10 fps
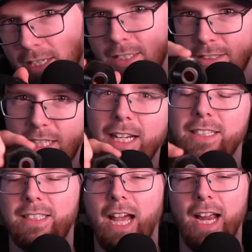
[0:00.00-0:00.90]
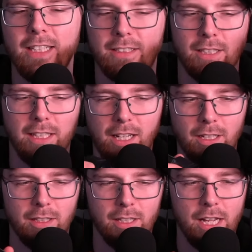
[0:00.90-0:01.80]
side to side is a
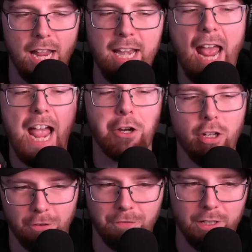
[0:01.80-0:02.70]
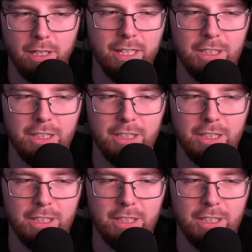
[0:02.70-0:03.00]
little inaccurate feeling.